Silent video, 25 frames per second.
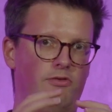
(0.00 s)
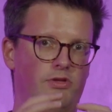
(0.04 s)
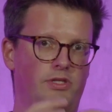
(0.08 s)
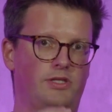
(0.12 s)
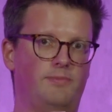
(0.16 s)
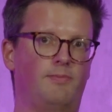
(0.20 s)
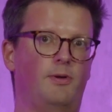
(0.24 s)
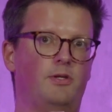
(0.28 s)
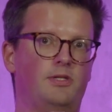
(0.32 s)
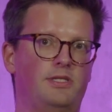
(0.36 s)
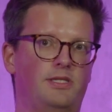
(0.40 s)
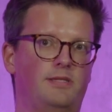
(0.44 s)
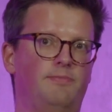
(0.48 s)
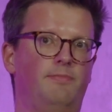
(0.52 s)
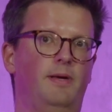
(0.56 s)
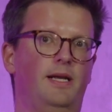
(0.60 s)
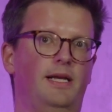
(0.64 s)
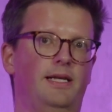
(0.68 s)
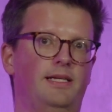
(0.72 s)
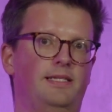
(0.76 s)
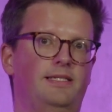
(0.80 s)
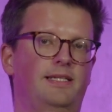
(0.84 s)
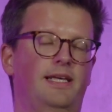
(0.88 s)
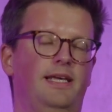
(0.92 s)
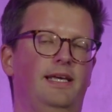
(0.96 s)

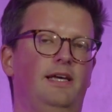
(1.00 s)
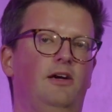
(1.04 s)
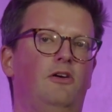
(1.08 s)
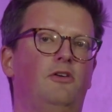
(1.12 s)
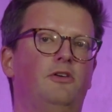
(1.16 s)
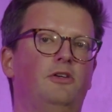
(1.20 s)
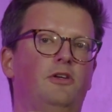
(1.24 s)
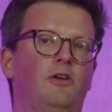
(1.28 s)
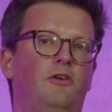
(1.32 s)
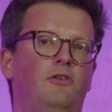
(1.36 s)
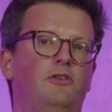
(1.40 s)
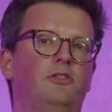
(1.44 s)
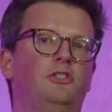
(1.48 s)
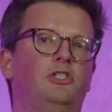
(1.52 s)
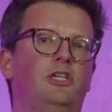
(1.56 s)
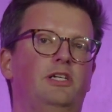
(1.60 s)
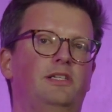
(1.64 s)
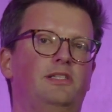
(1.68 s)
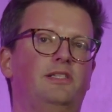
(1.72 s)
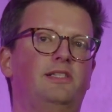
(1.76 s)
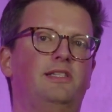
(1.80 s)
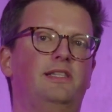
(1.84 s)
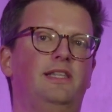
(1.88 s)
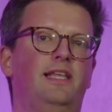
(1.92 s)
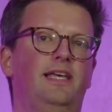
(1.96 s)
responsibility on not
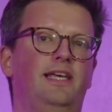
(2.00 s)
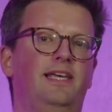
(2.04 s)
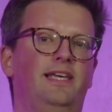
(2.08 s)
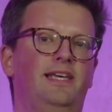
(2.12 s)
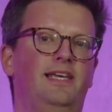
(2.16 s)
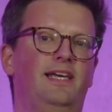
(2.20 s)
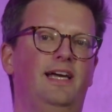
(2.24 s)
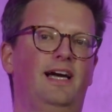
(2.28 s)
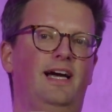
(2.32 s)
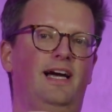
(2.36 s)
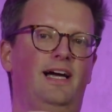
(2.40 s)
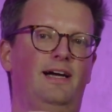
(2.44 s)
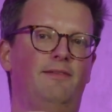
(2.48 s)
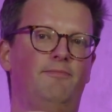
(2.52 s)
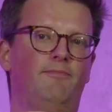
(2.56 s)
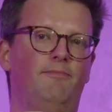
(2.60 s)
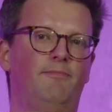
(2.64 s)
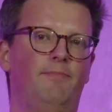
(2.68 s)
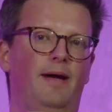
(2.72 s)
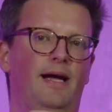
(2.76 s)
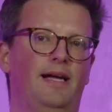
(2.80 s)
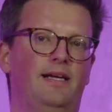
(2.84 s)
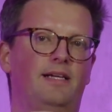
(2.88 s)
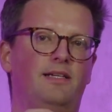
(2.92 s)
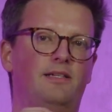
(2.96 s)
just the
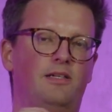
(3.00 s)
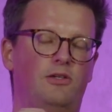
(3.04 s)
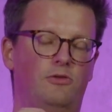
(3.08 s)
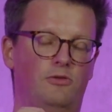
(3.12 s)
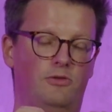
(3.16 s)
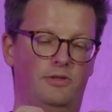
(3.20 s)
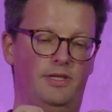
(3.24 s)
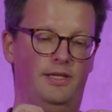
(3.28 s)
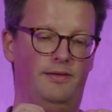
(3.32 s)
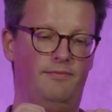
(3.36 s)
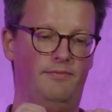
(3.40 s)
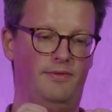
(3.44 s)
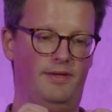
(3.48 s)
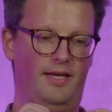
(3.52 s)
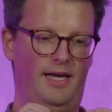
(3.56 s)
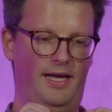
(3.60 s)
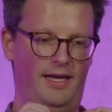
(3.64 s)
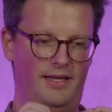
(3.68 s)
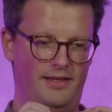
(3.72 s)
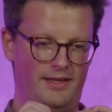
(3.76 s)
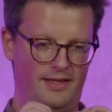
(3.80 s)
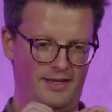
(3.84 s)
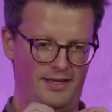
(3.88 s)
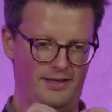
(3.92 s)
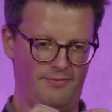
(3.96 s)
bank or
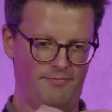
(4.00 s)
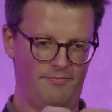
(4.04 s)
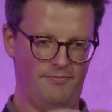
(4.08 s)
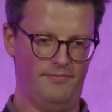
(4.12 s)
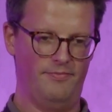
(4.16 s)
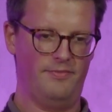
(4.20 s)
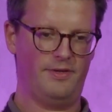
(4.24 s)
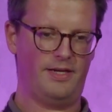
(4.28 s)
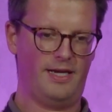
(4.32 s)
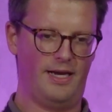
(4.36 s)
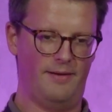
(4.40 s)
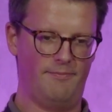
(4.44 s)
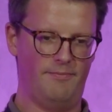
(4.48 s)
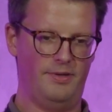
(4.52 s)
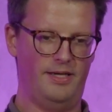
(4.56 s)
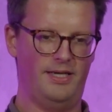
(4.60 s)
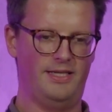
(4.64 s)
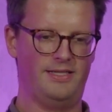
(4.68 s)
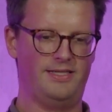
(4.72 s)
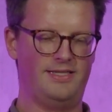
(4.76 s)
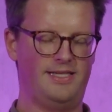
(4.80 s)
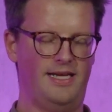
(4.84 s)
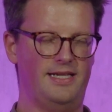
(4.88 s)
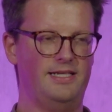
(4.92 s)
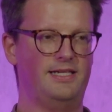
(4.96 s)
the company
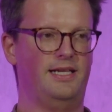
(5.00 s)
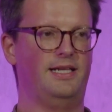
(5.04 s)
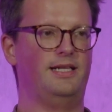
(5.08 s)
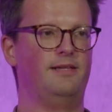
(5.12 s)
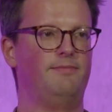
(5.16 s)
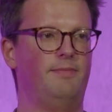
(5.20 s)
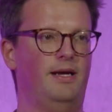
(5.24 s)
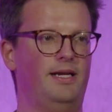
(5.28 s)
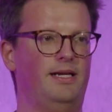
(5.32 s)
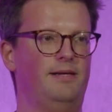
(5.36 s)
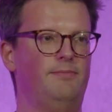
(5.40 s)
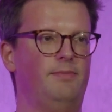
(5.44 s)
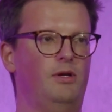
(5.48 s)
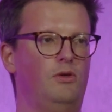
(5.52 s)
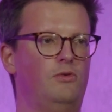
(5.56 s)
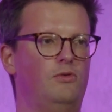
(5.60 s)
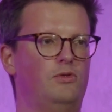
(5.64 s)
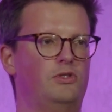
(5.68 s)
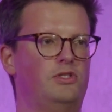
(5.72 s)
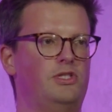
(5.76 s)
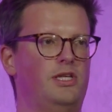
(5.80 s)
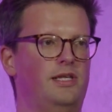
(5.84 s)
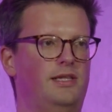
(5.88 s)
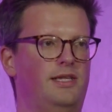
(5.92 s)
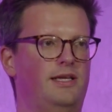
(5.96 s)
sending the money, but
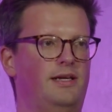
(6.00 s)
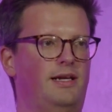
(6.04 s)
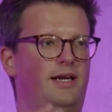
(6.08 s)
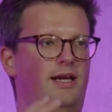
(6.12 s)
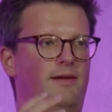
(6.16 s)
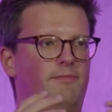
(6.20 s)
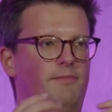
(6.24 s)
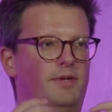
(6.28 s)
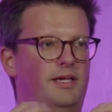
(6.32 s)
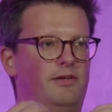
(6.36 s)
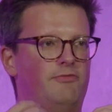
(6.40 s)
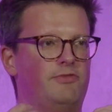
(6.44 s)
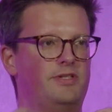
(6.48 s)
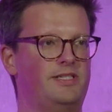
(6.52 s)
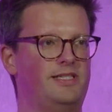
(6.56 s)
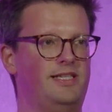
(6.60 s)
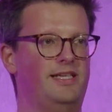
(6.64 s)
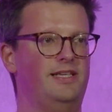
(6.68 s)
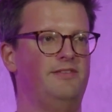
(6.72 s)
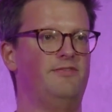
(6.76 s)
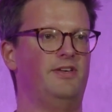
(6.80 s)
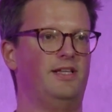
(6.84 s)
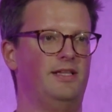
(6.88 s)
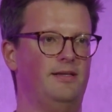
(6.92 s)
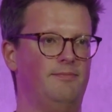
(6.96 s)
also the company
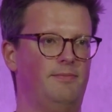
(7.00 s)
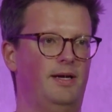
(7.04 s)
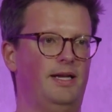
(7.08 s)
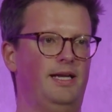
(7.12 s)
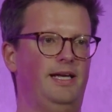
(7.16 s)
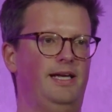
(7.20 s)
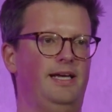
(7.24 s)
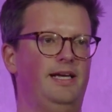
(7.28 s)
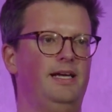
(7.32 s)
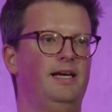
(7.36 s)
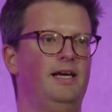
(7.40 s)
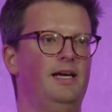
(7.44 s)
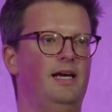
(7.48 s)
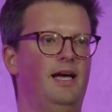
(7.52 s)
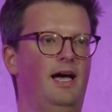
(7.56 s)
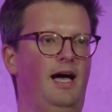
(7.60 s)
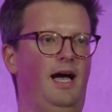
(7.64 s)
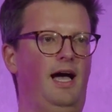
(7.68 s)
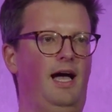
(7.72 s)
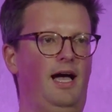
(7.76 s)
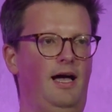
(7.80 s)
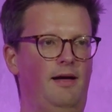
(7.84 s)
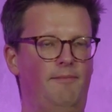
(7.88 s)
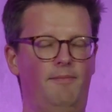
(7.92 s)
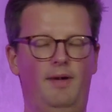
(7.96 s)
receiving the money,
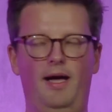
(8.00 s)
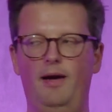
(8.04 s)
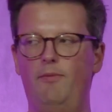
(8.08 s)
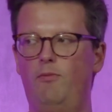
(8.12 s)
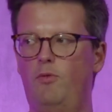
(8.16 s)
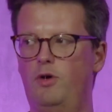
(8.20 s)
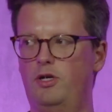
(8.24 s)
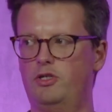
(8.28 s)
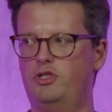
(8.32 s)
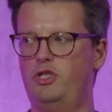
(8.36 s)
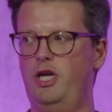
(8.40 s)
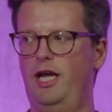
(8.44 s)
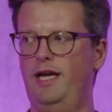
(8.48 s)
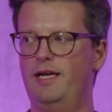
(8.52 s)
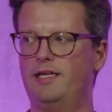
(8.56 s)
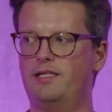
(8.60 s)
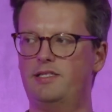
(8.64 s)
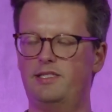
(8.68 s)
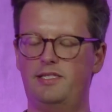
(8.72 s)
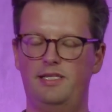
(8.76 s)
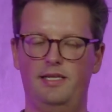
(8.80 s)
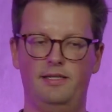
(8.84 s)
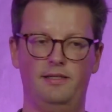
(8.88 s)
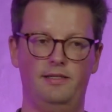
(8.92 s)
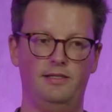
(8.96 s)
and what
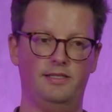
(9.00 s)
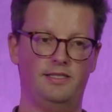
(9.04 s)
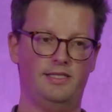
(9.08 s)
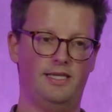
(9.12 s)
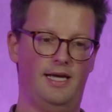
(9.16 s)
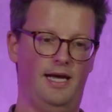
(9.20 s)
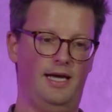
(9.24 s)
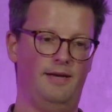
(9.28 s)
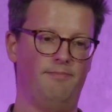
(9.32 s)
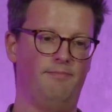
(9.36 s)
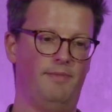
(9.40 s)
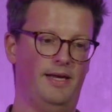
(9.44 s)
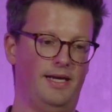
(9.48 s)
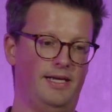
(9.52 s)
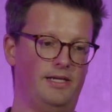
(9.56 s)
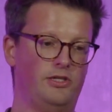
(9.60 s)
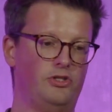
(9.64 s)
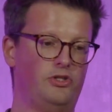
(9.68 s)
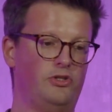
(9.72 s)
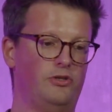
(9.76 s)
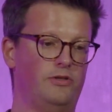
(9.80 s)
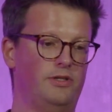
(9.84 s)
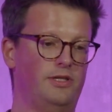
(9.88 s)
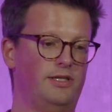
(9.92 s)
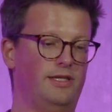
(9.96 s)
checks and making
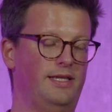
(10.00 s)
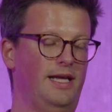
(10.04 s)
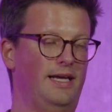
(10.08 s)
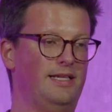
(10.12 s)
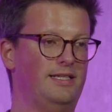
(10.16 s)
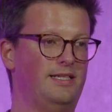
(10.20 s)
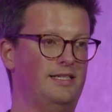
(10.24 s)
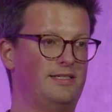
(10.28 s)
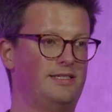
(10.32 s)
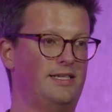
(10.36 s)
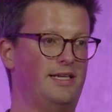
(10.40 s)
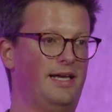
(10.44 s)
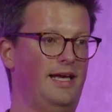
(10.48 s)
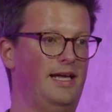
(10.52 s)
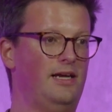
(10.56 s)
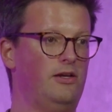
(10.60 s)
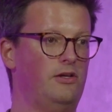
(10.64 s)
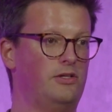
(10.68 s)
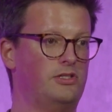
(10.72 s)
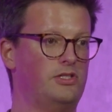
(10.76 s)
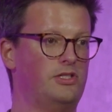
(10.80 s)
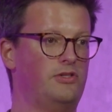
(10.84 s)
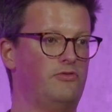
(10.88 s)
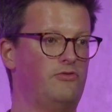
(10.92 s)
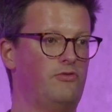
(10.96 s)
sure that that doesn't get
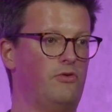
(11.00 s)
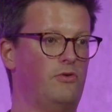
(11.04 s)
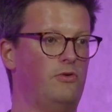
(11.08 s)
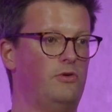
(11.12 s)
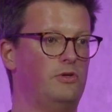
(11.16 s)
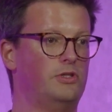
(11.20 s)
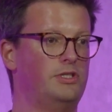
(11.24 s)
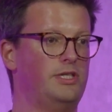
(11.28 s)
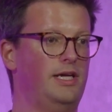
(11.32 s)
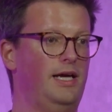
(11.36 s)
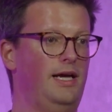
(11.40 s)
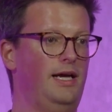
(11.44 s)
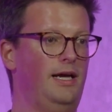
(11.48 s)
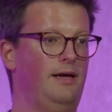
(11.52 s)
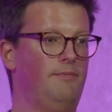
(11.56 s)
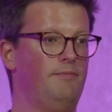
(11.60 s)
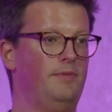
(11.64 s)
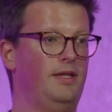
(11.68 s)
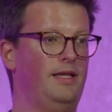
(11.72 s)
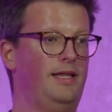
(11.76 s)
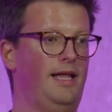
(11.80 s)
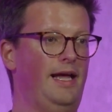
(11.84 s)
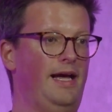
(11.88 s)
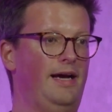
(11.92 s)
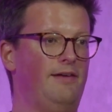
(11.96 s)
lost to fraud
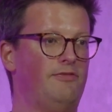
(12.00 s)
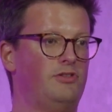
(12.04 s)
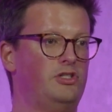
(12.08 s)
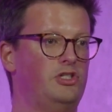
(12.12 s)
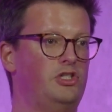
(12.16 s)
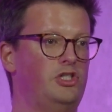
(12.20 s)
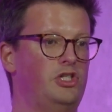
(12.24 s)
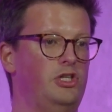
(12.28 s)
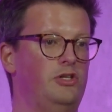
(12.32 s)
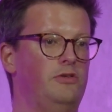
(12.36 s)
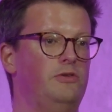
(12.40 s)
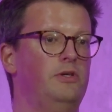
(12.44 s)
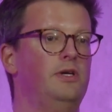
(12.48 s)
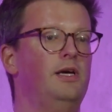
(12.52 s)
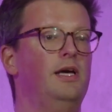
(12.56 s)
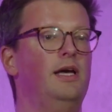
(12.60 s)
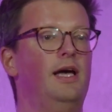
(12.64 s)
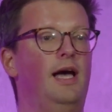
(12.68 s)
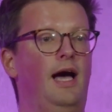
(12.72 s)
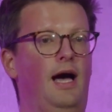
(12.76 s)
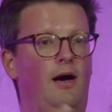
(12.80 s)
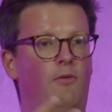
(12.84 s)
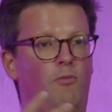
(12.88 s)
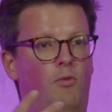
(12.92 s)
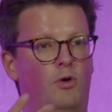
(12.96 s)
that they have to do,
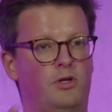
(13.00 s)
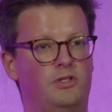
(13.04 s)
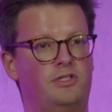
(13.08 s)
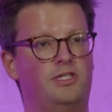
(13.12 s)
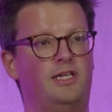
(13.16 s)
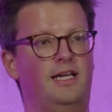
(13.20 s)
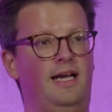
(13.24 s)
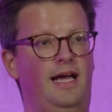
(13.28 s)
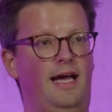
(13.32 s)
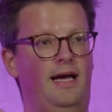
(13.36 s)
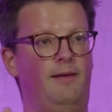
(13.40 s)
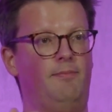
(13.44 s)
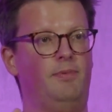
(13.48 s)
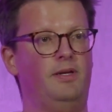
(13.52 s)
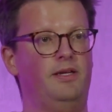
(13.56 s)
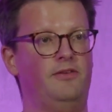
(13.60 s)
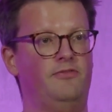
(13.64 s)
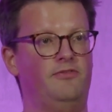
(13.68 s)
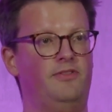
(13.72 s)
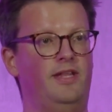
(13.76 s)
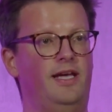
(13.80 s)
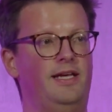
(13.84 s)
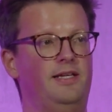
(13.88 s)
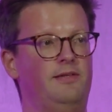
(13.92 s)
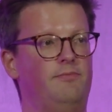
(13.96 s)
and what's going to happen
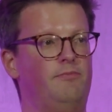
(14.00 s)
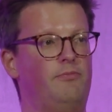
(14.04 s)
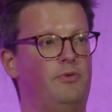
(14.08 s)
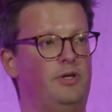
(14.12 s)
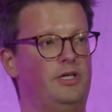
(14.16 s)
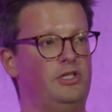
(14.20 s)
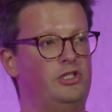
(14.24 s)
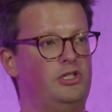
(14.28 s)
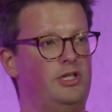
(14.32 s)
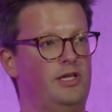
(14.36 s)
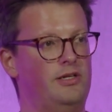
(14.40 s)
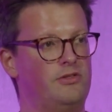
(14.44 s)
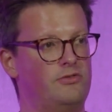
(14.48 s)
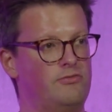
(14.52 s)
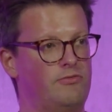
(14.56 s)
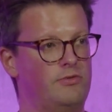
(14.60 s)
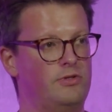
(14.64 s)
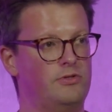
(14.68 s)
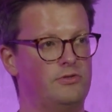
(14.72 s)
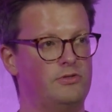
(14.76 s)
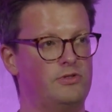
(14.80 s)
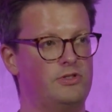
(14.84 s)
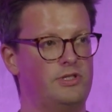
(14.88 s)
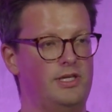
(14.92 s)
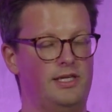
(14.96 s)
if they breach those
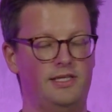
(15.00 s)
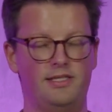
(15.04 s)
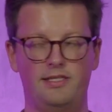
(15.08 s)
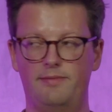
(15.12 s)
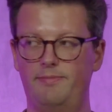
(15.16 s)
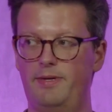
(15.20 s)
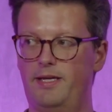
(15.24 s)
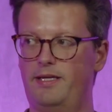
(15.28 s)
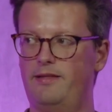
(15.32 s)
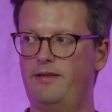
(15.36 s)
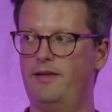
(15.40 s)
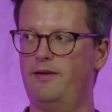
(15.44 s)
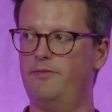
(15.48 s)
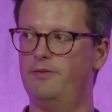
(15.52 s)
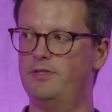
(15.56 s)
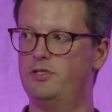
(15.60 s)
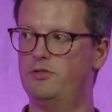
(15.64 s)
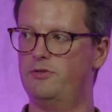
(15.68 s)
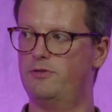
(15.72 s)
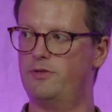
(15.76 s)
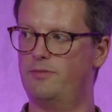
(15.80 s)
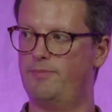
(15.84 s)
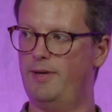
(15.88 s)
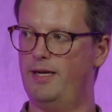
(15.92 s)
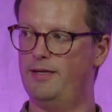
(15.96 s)
rules is a big thing we
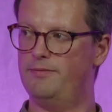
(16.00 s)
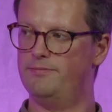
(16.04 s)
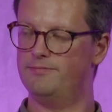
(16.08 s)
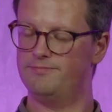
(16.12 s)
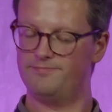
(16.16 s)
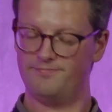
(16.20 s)
talk about.